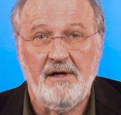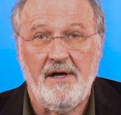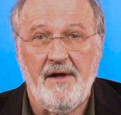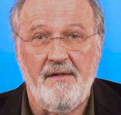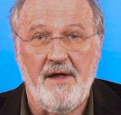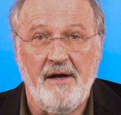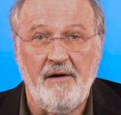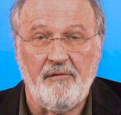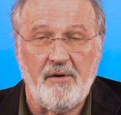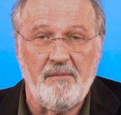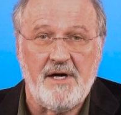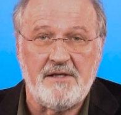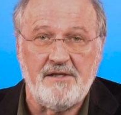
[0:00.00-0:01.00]
and then
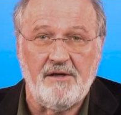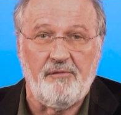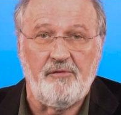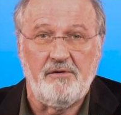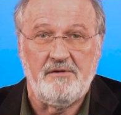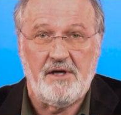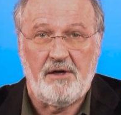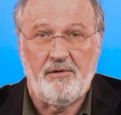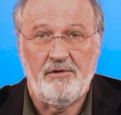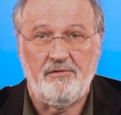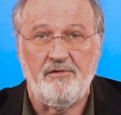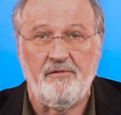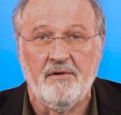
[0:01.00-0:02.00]
from that cell phone tower
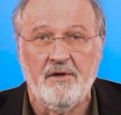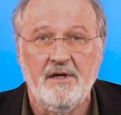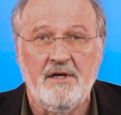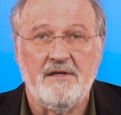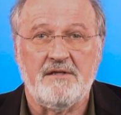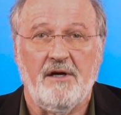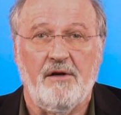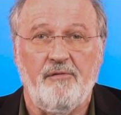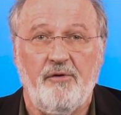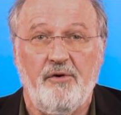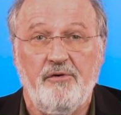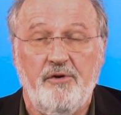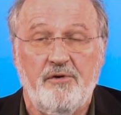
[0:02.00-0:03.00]
to cell
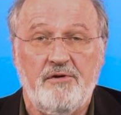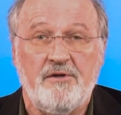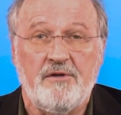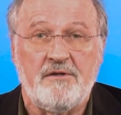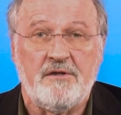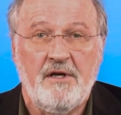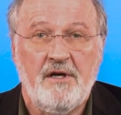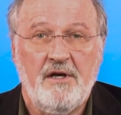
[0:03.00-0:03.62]
phone users.